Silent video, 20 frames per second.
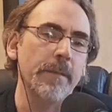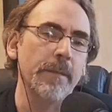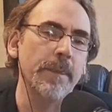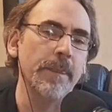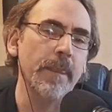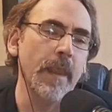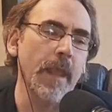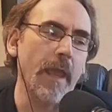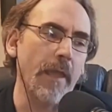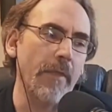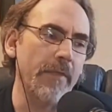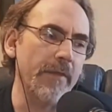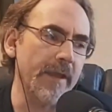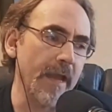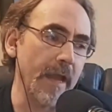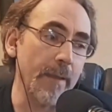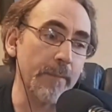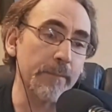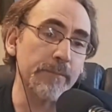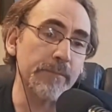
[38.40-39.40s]
And the
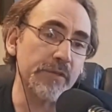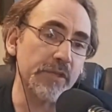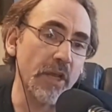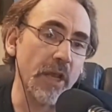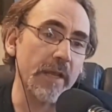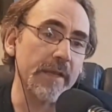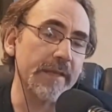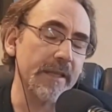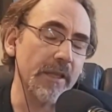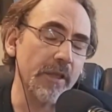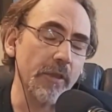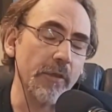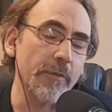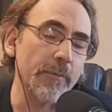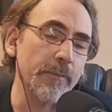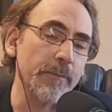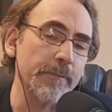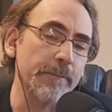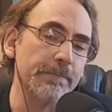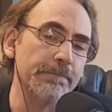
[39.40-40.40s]
cop shot and killed
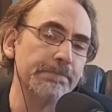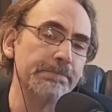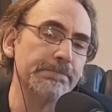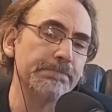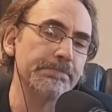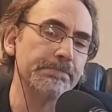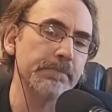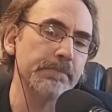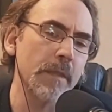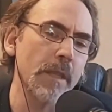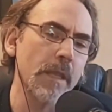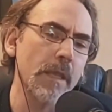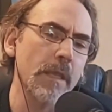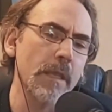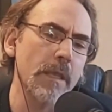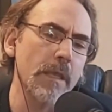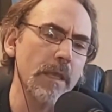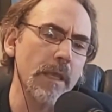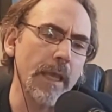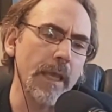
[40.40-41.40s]
him.
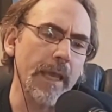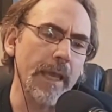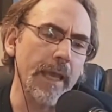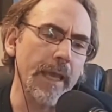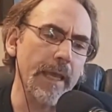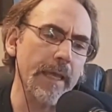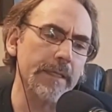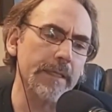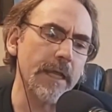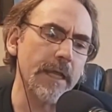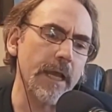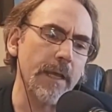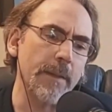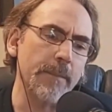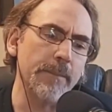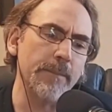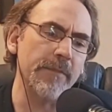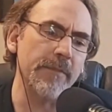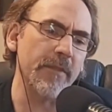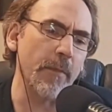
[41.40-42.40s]
And
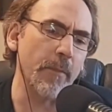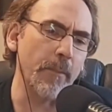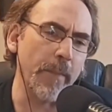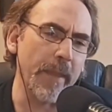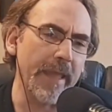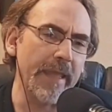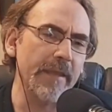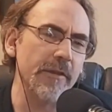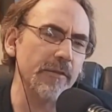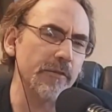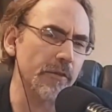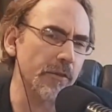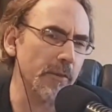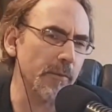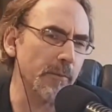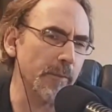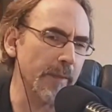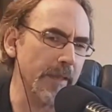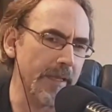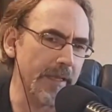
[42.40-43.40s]
the
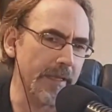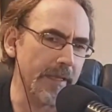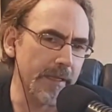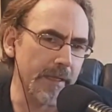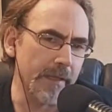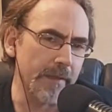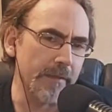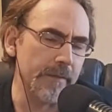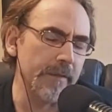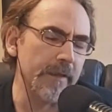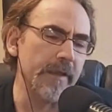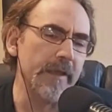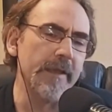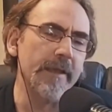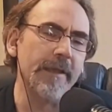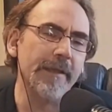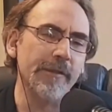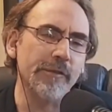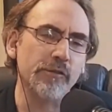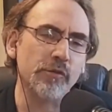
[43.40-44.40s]
mainstream media
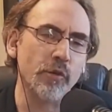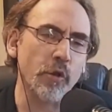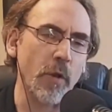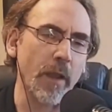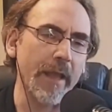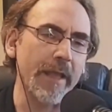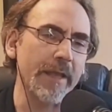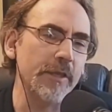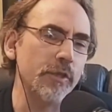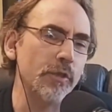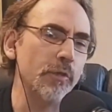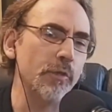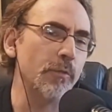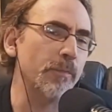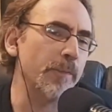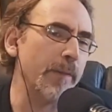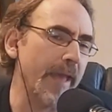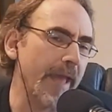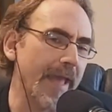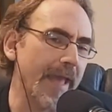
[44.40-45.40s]
is trying to
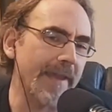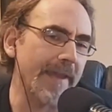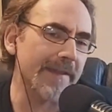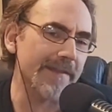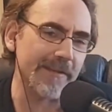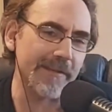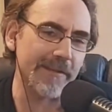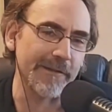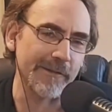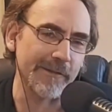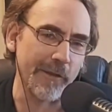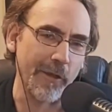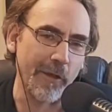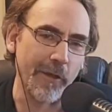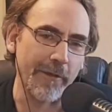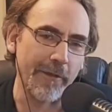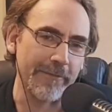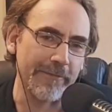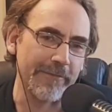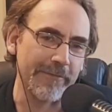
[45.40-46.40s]
pass this
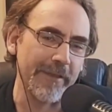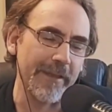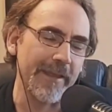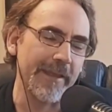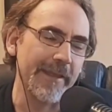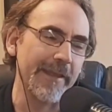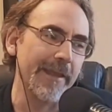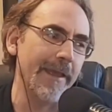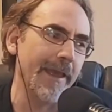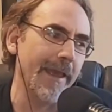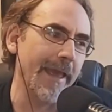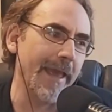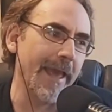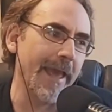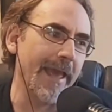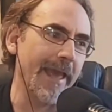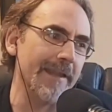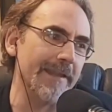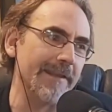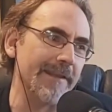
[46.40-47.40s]
off
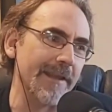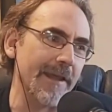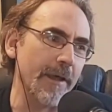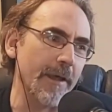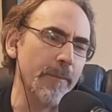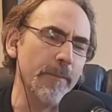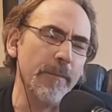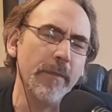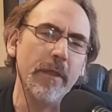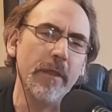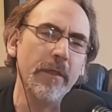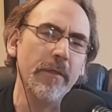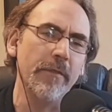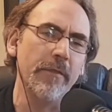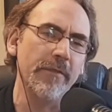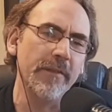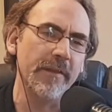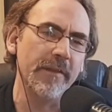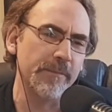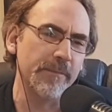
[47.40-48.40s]
as
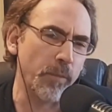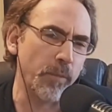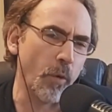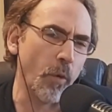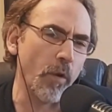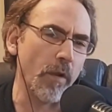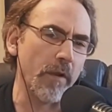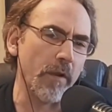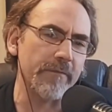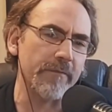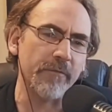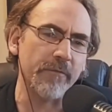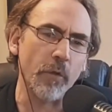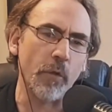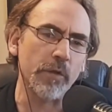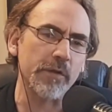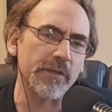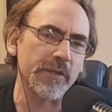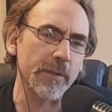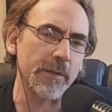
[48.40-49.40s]
this poor,
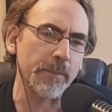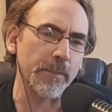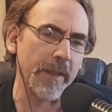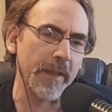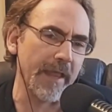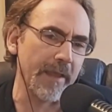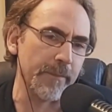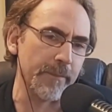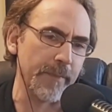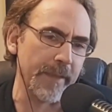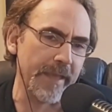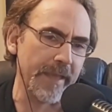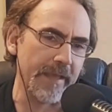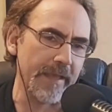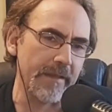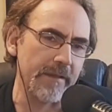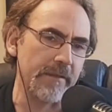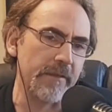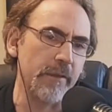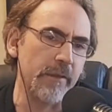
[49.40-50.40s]
unfortunate black
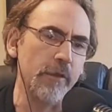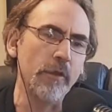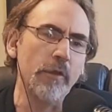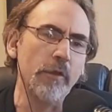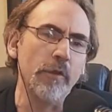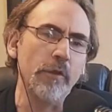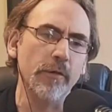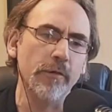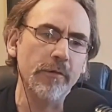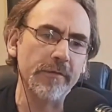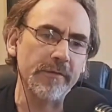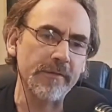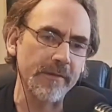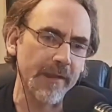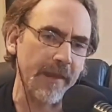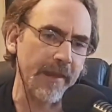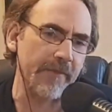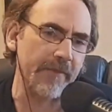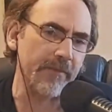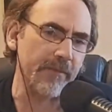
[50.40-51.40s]
man whose
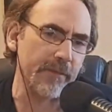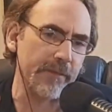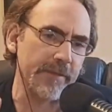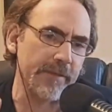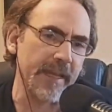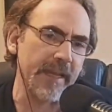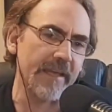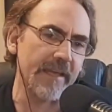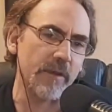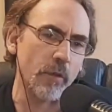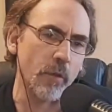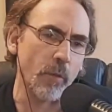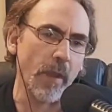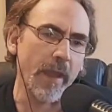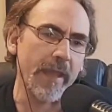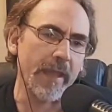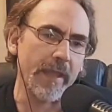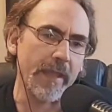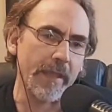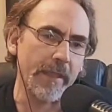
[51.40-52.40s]
life was taken
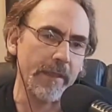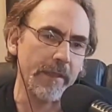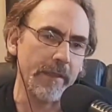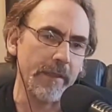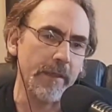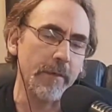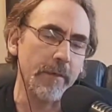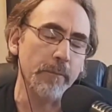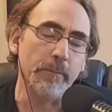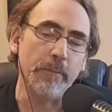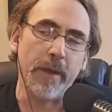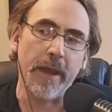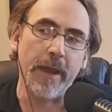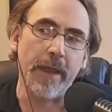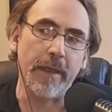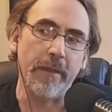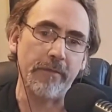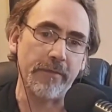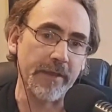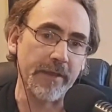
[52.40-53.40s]
away
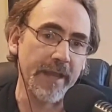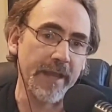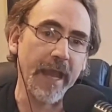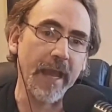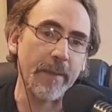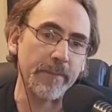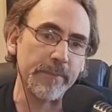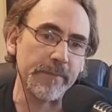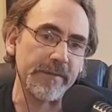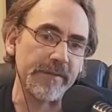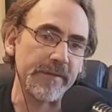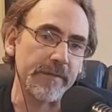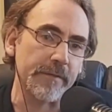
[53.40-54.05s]
by the cops.